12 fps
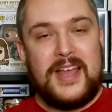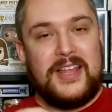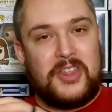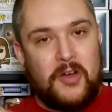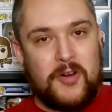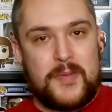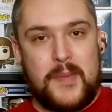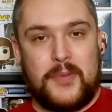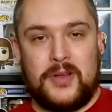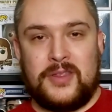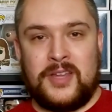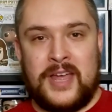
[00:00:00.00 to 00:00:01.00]
they'll
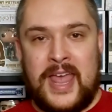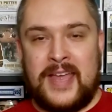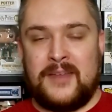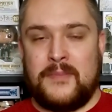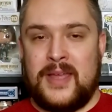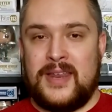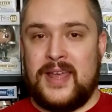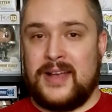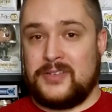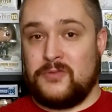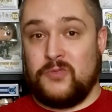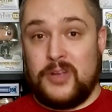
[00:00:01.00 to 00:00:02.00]
remember the
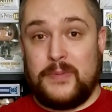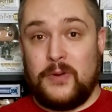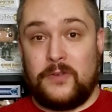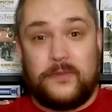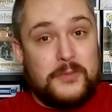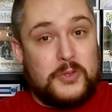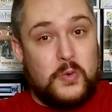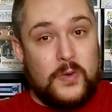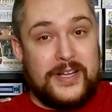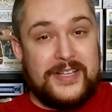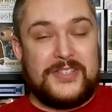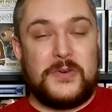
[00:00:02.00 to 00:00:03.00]
Animaniacs reboot from
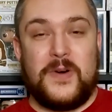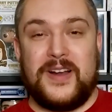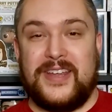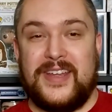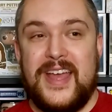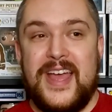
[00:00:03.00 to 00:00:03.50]
2020.